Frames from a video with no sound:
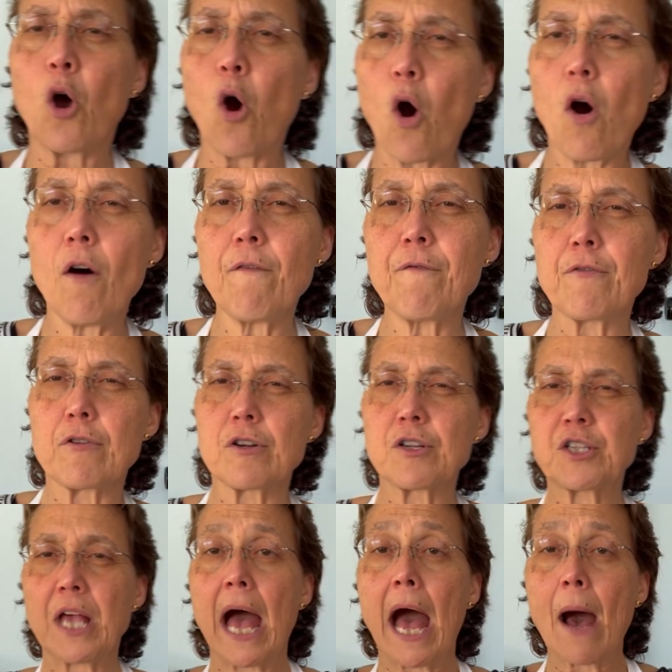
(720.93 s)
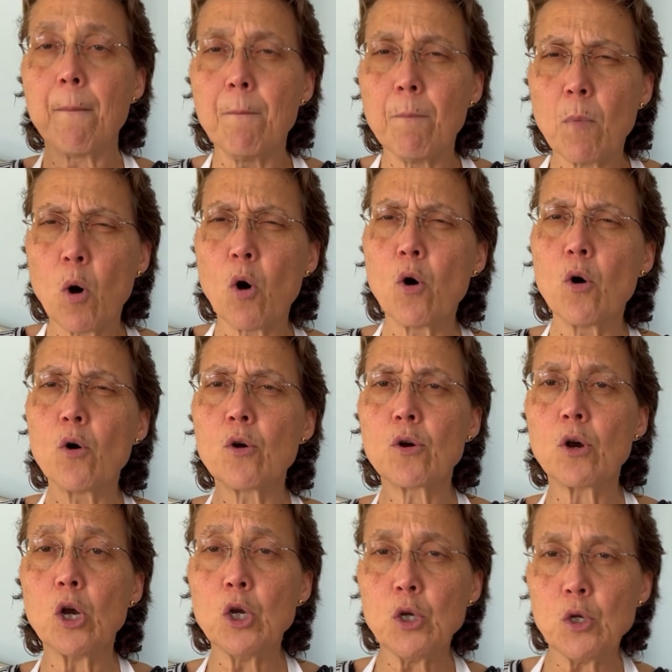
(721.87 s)
offers a
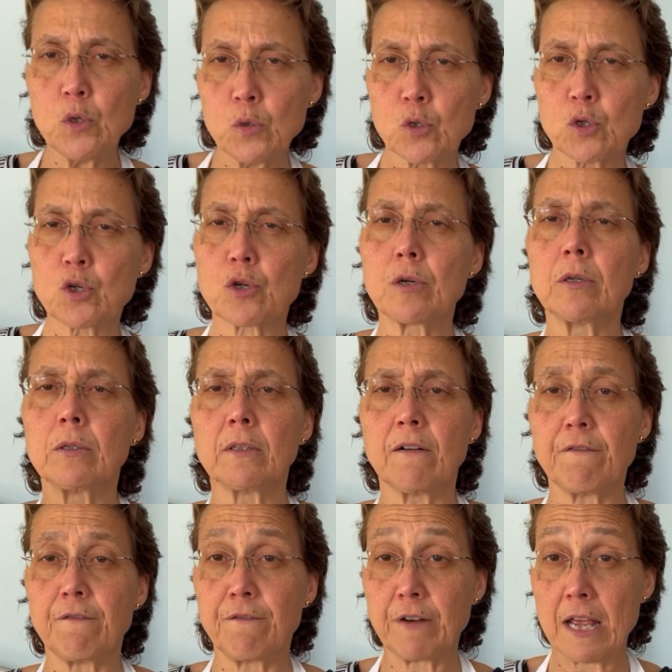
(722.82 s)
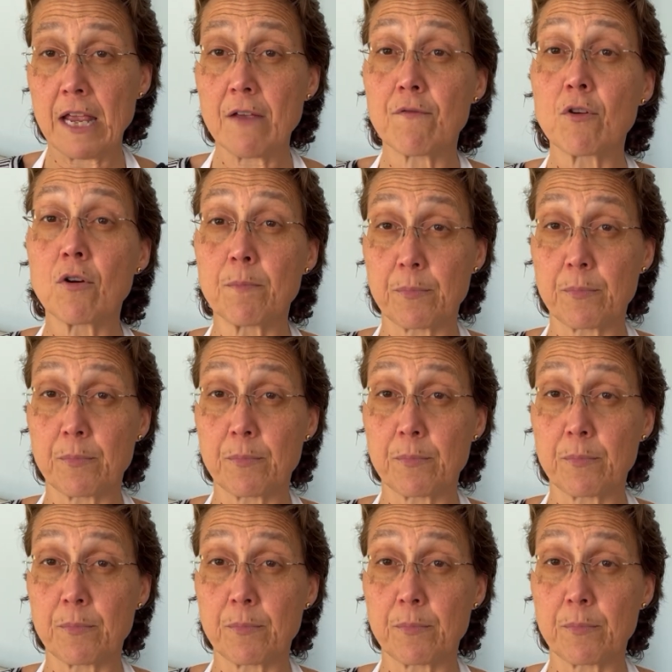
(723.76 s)
more neutral flavor